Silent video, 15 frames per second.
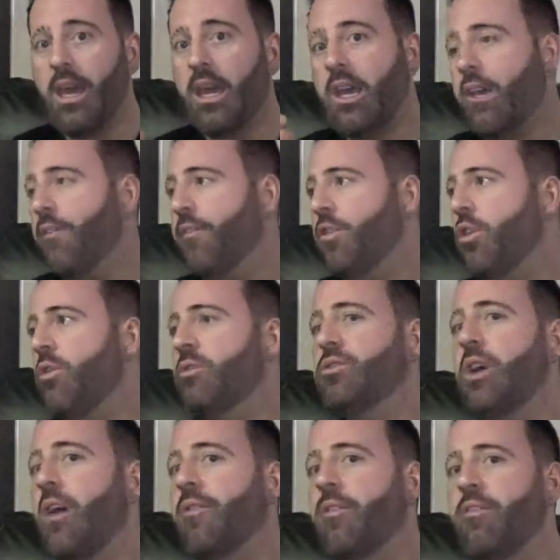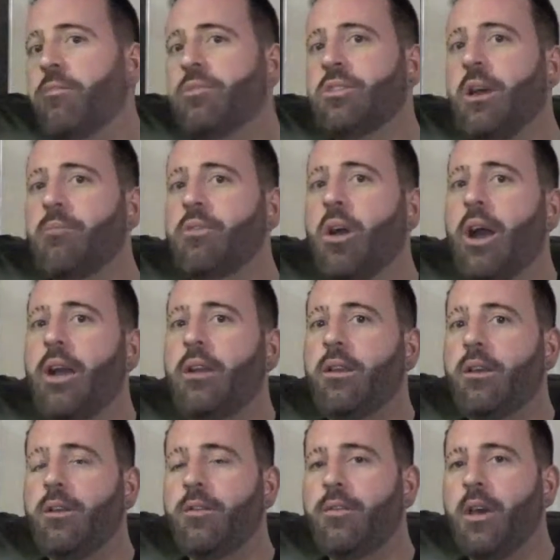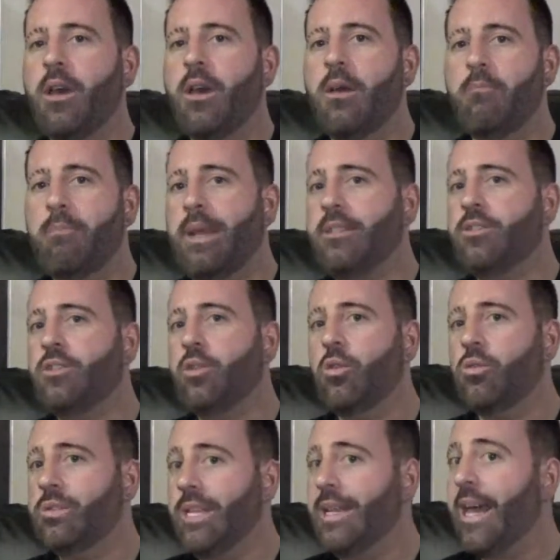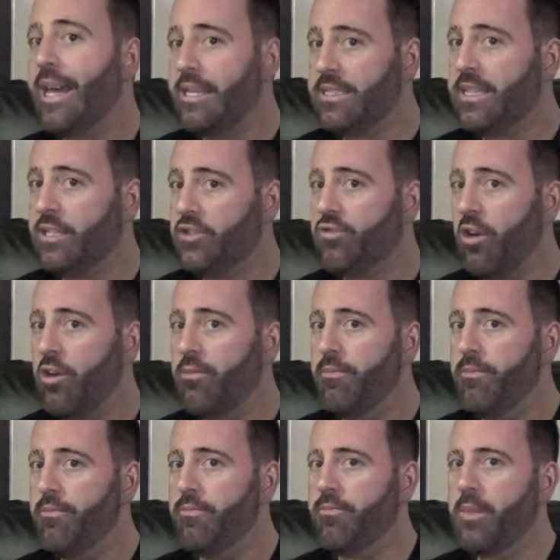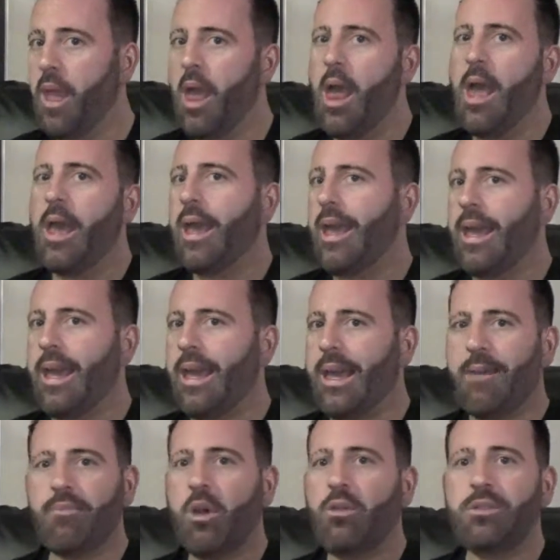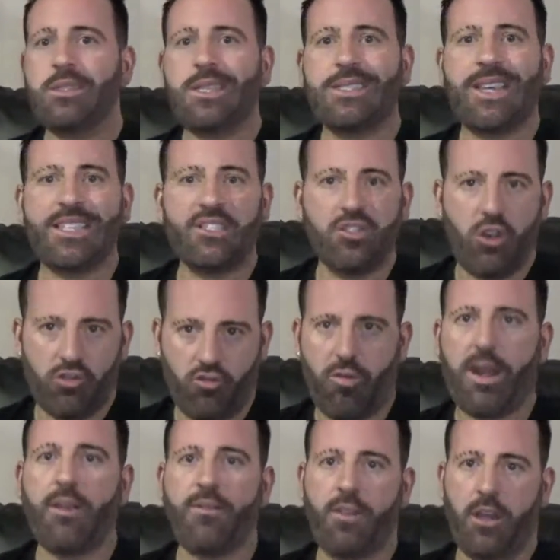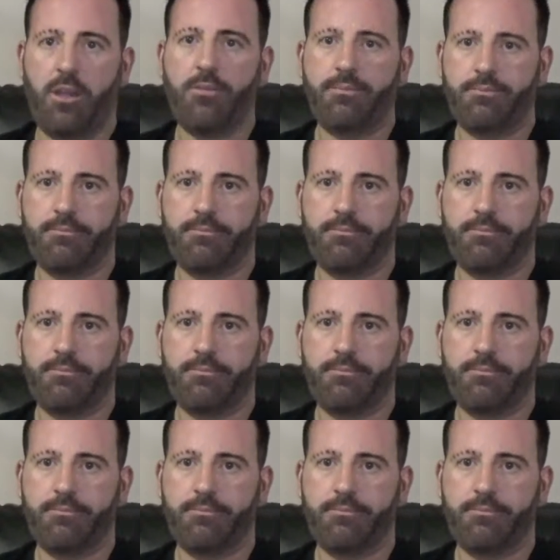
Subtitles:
if you suffer from some kind of mental delay syndrome, hypnosis is not great for you.